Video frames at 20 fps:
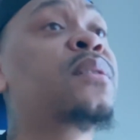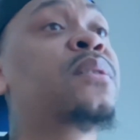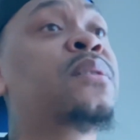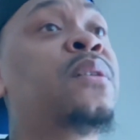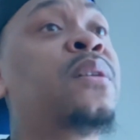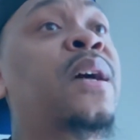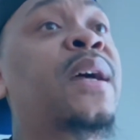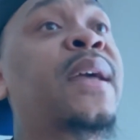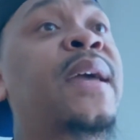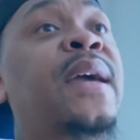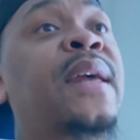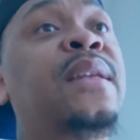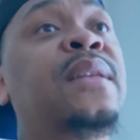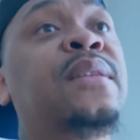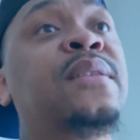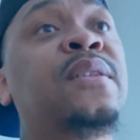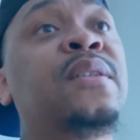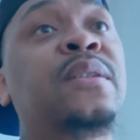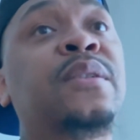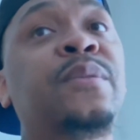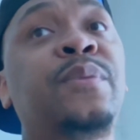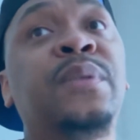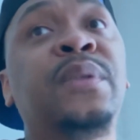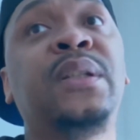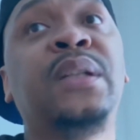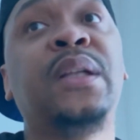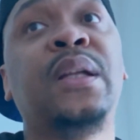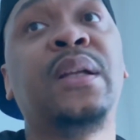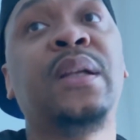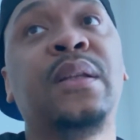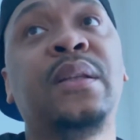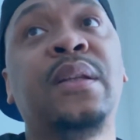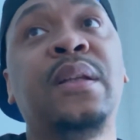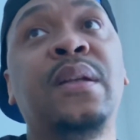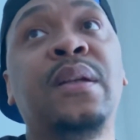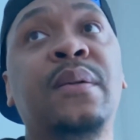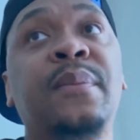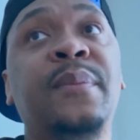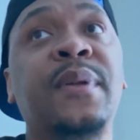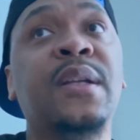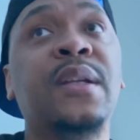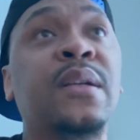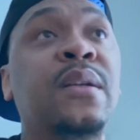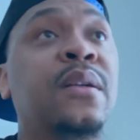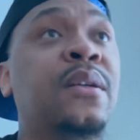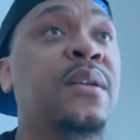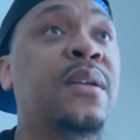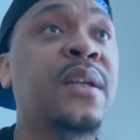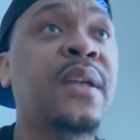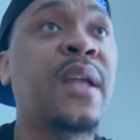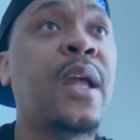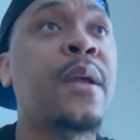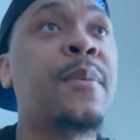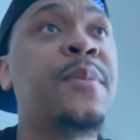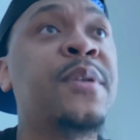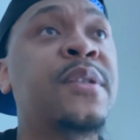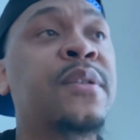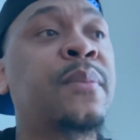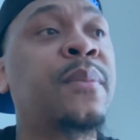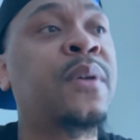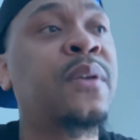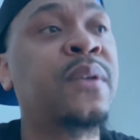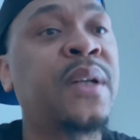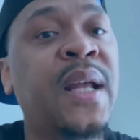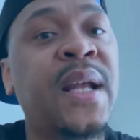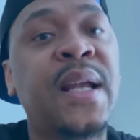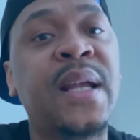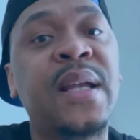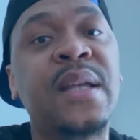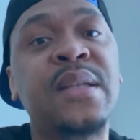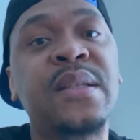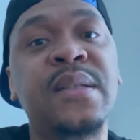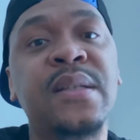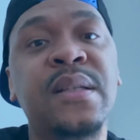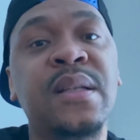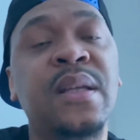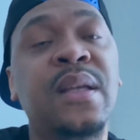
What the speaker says: So I got in touch with them. They gave me some more days.